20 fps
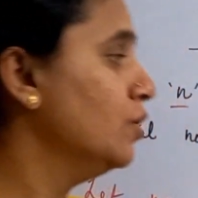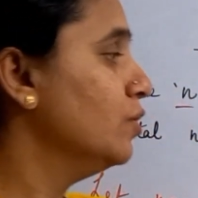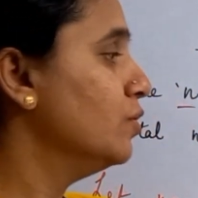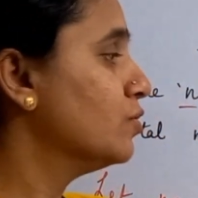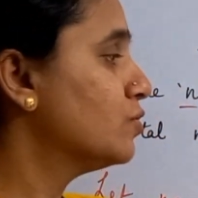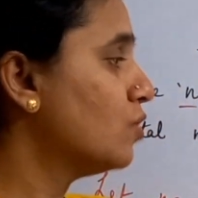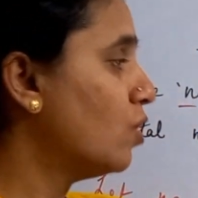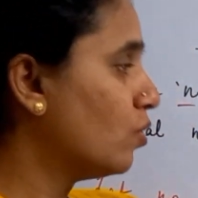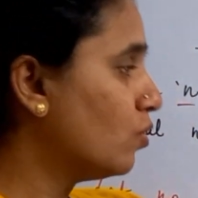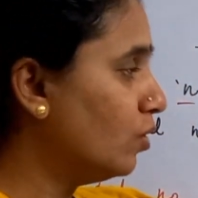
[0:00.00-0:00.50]

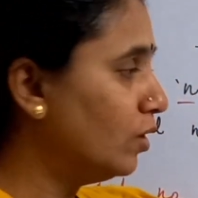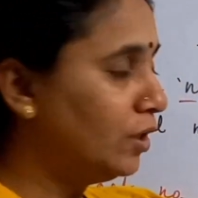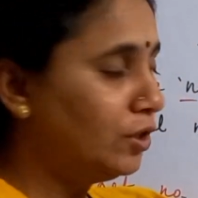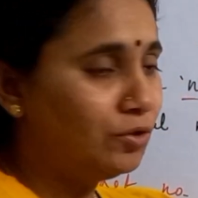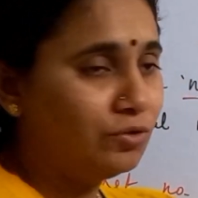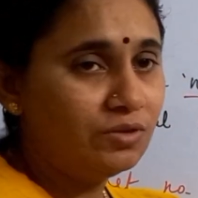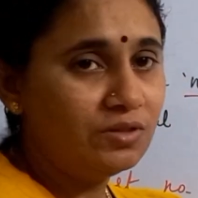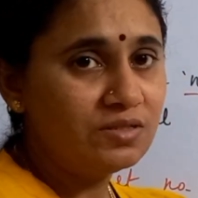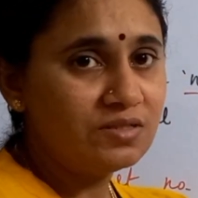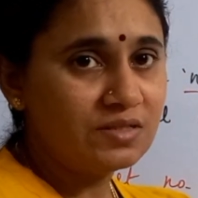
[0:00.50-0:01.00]
So according
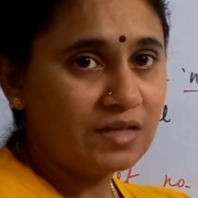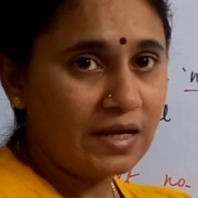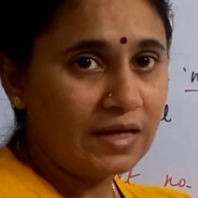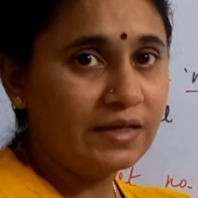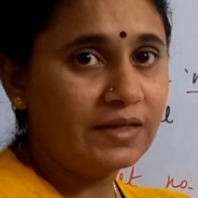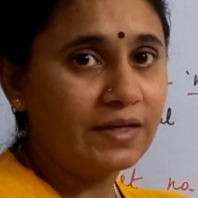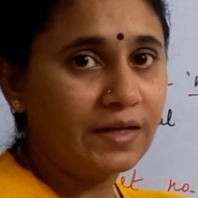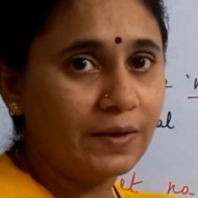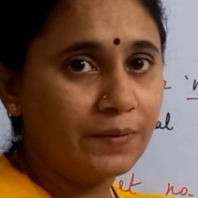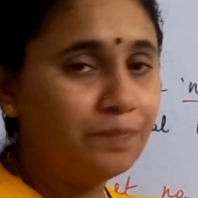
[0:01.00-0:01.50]
to this
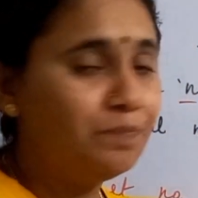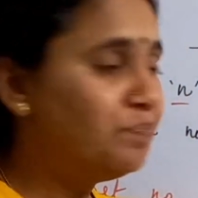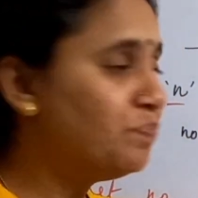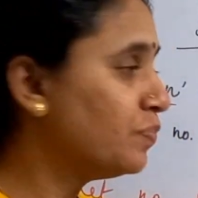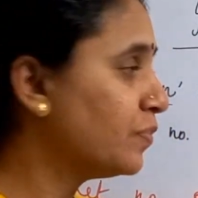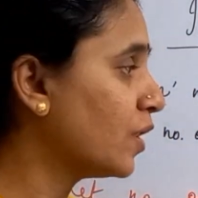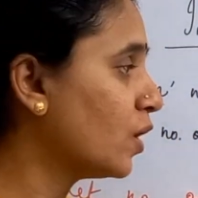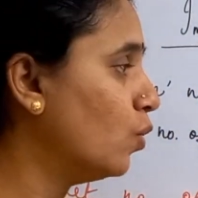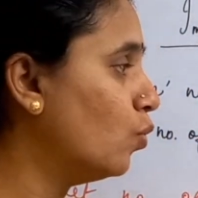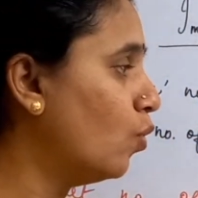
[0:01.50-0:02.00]
diagram,
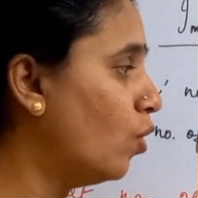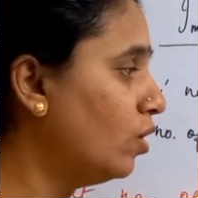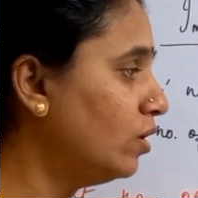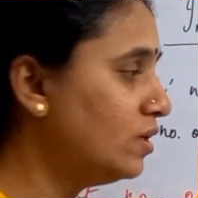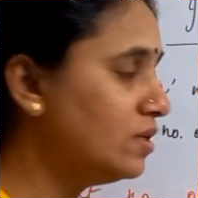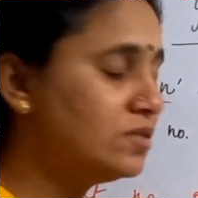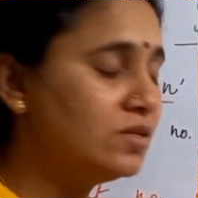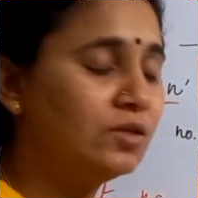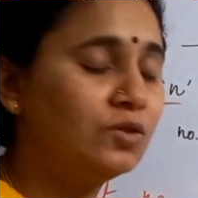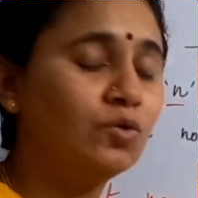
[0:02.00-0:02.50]

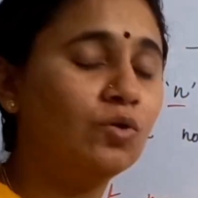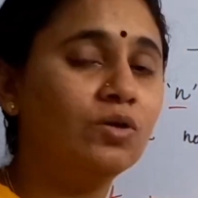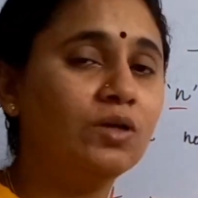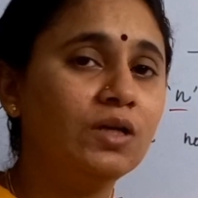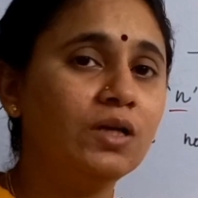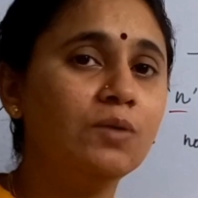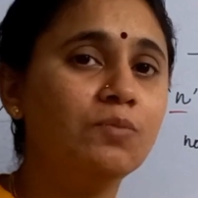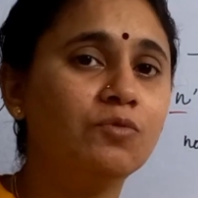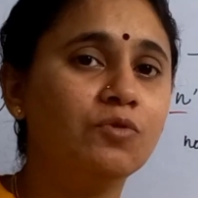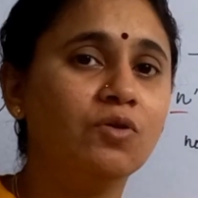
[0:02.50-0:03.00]
what is the
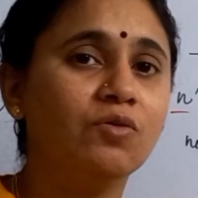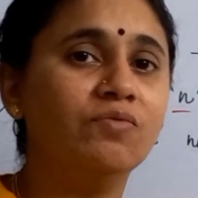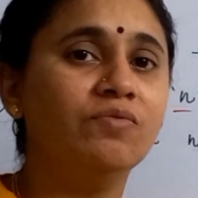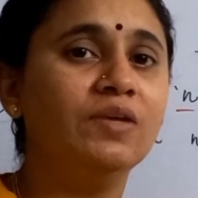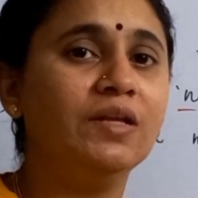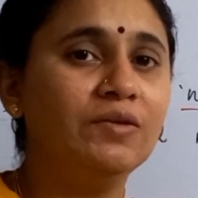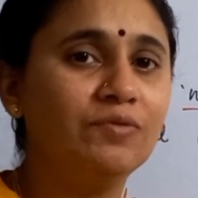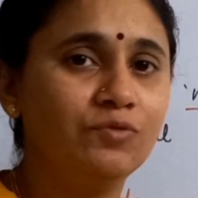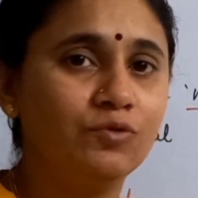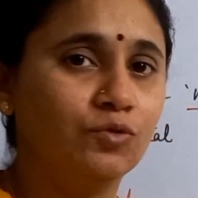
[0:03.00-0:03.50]
total number of
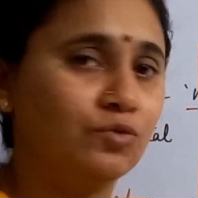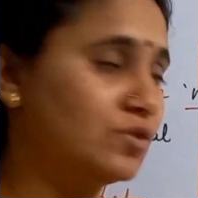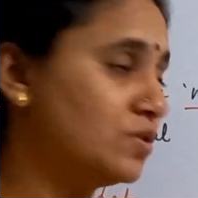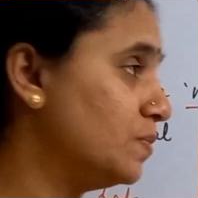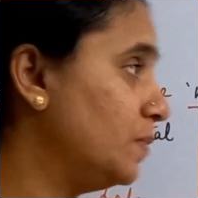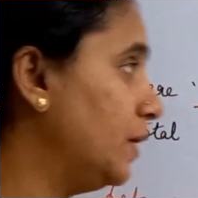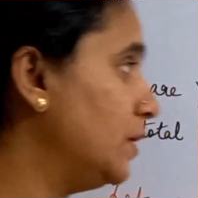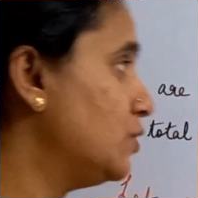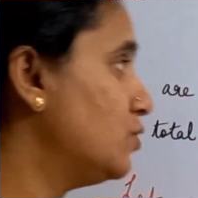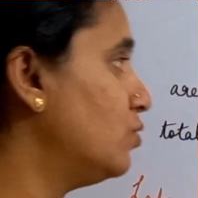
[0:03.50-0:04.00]
leaf nodes
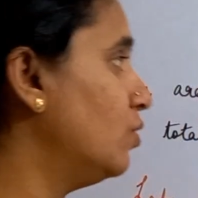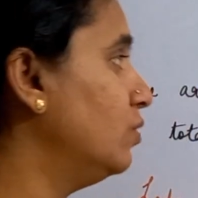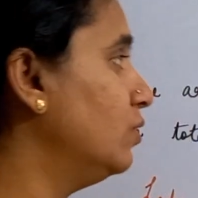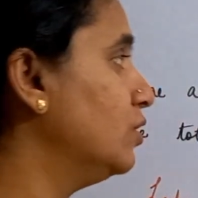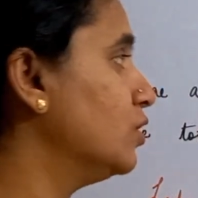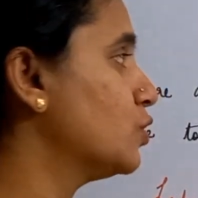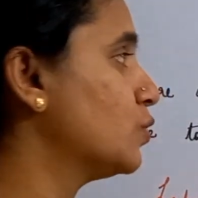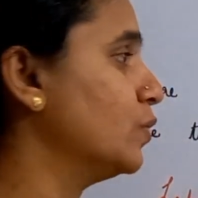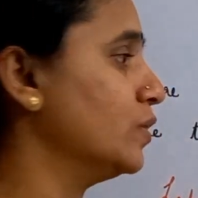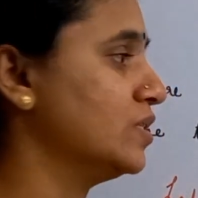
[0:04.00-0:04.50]
based on
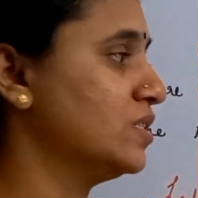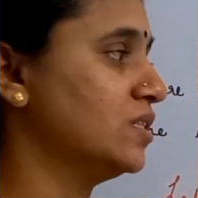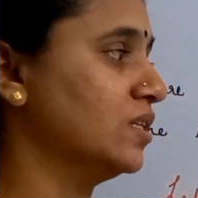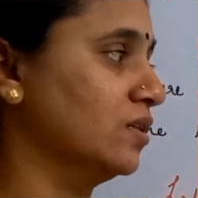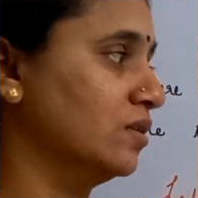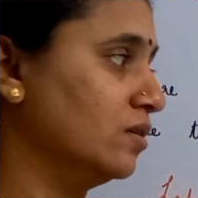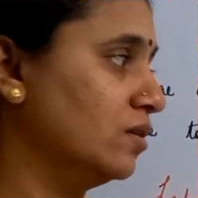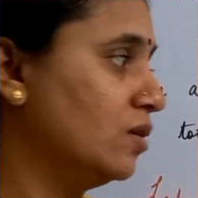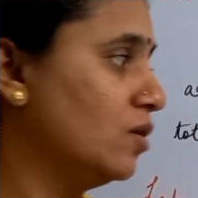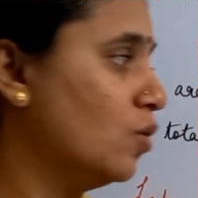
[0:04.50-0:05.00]
this
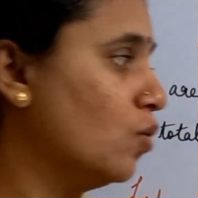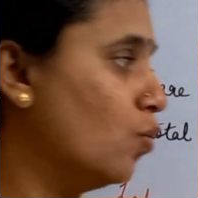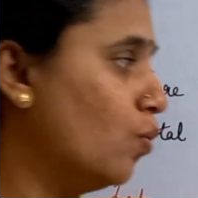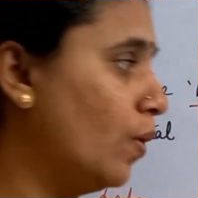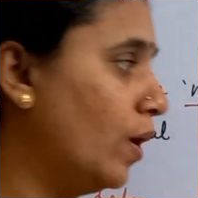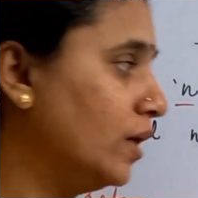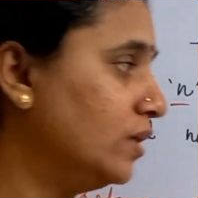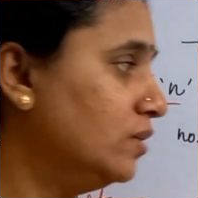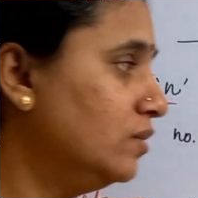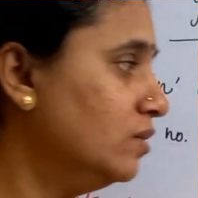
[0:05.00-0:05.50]
question?
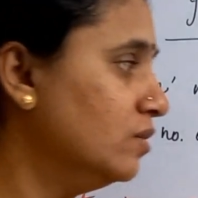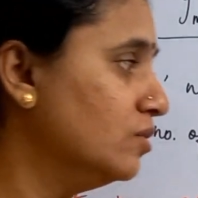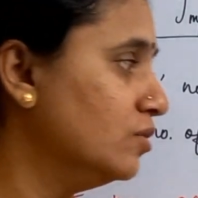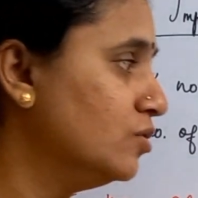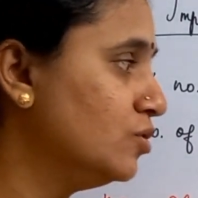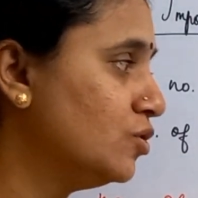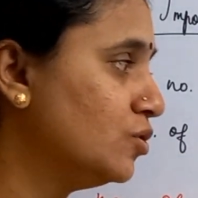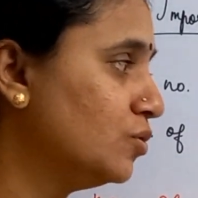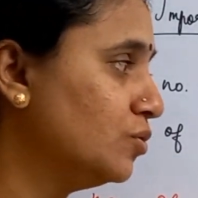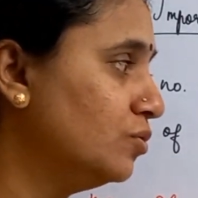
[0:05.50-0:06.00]
1,
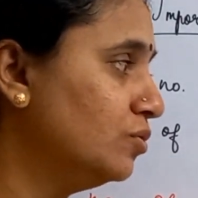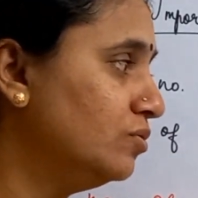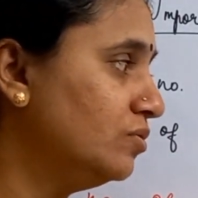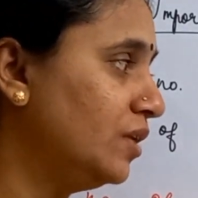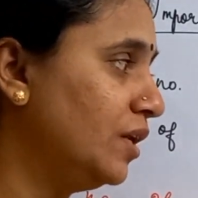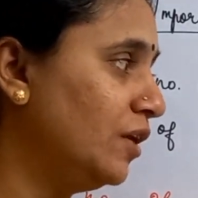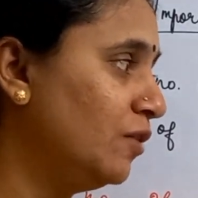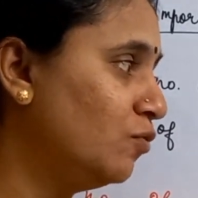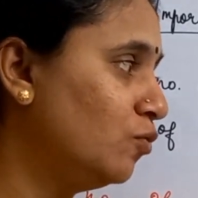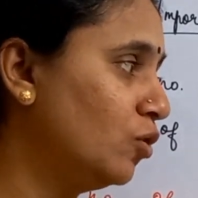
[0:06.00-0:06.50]
2,
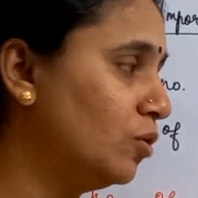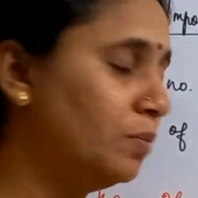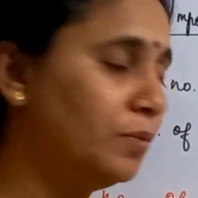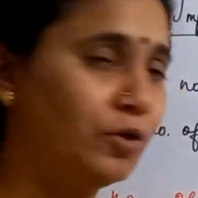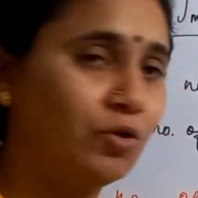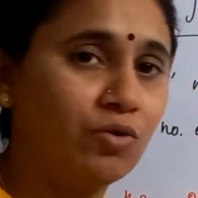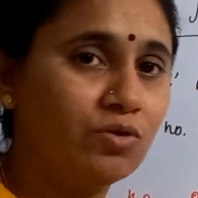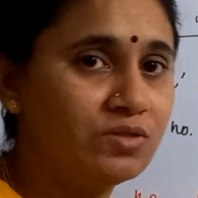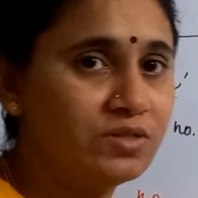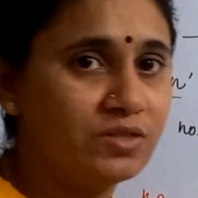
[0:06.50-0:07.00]
3, 4,
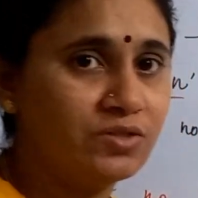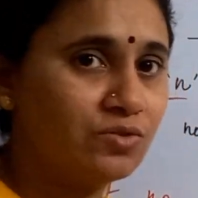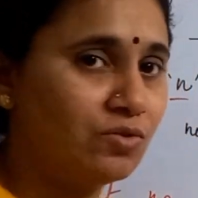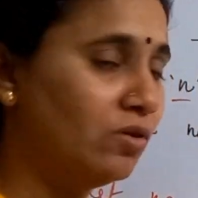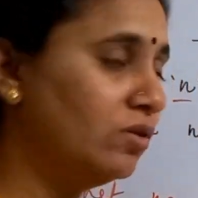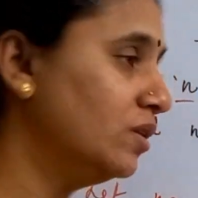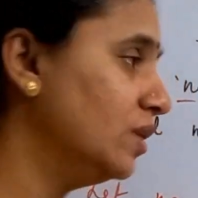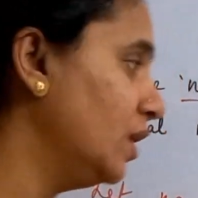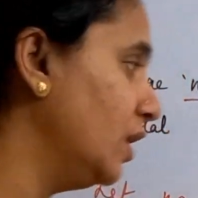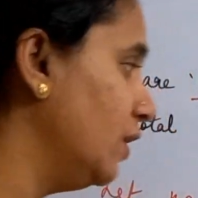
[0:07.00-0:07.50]
because these are
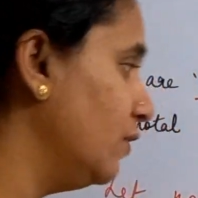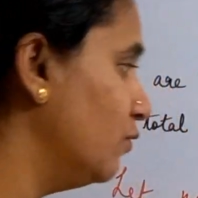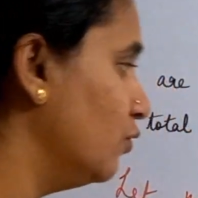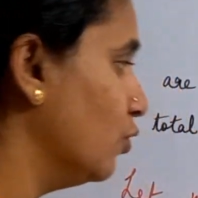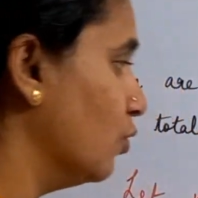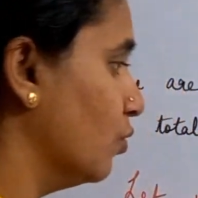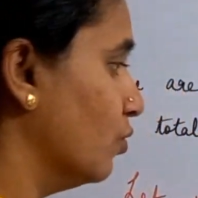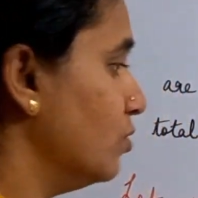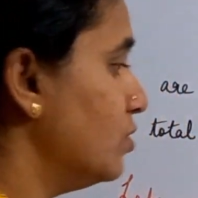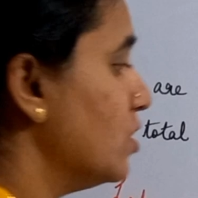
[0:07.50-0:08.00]
all the leaf
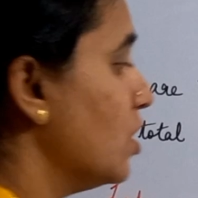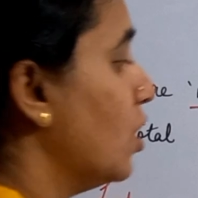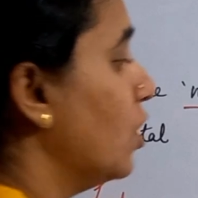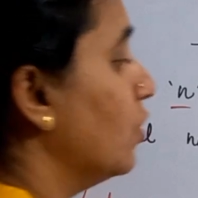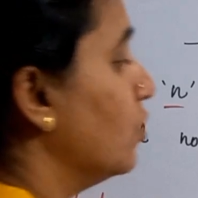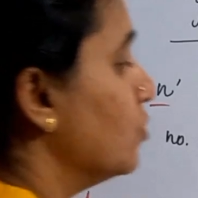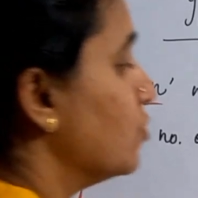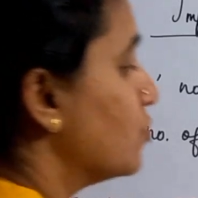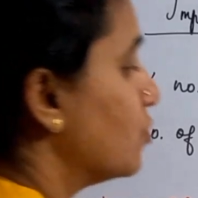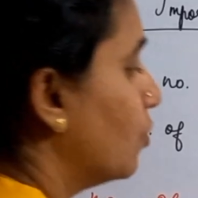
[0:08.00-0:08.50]
nodes.
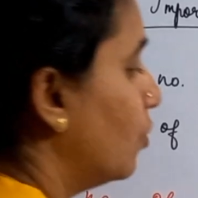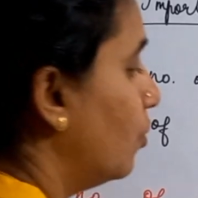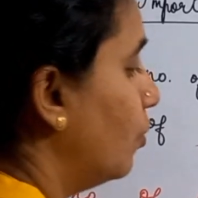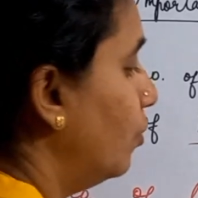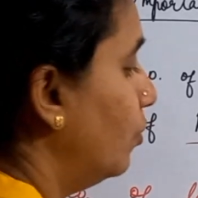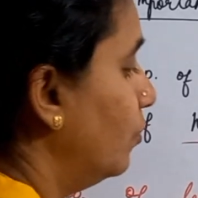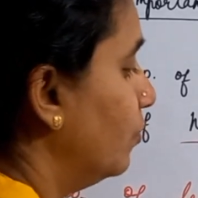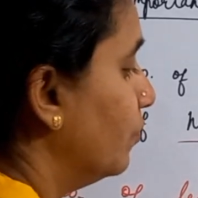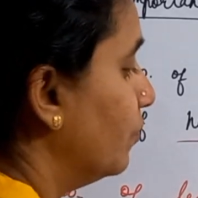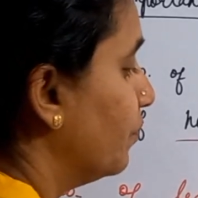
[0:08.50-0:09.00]

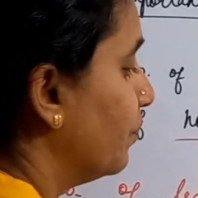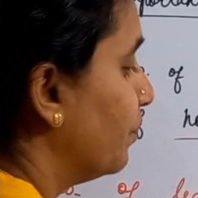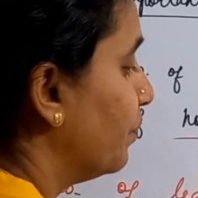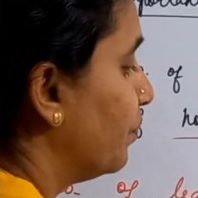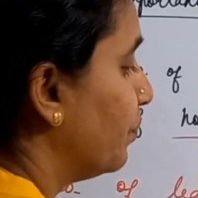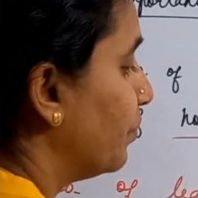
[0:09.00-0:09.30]
So